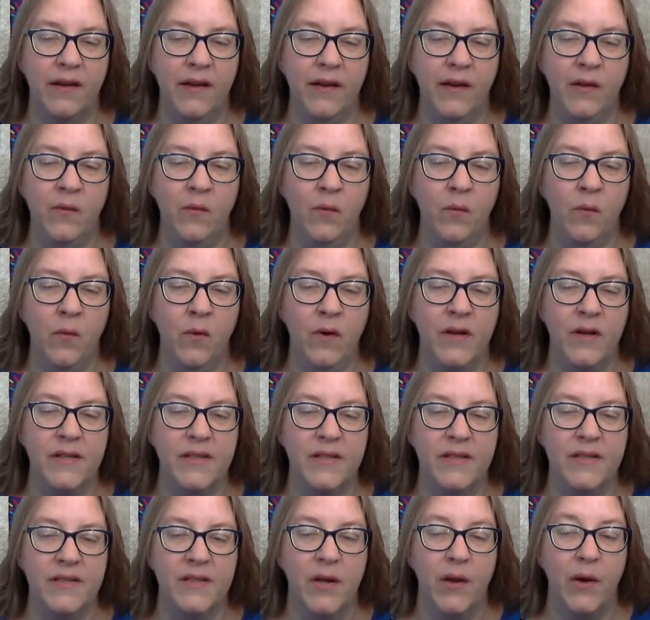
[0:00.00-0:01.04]
in
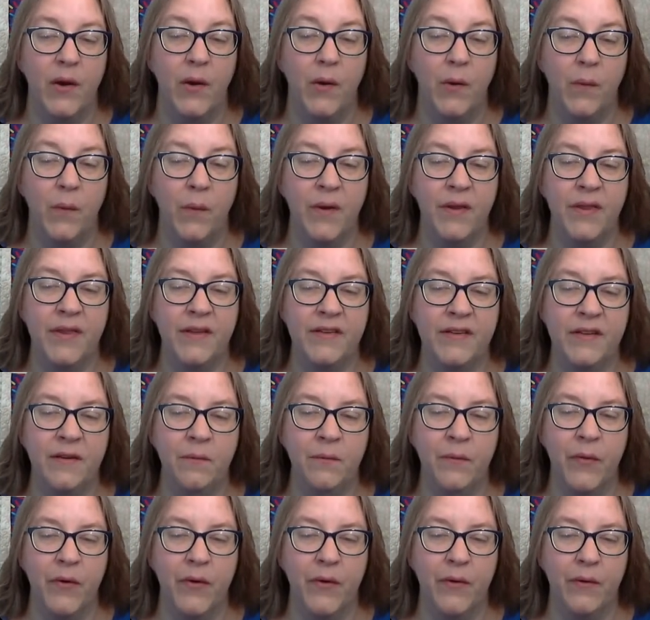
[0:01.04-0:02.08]
woods where the
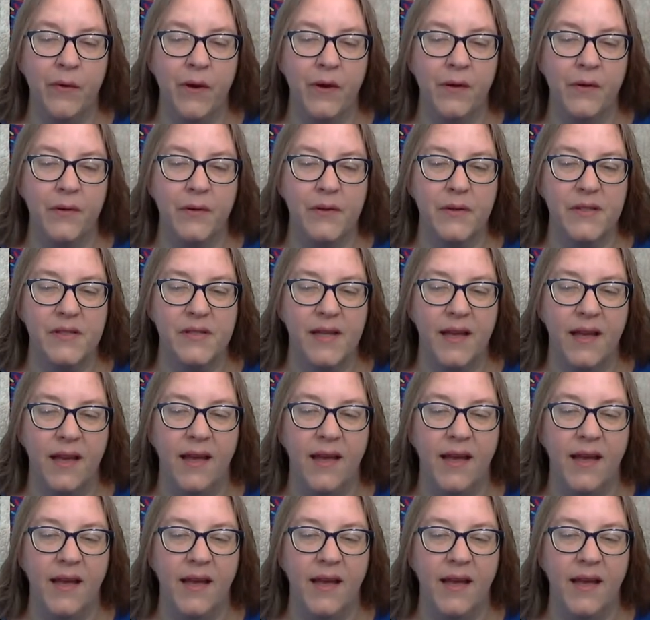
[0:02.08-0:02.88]
timber grows,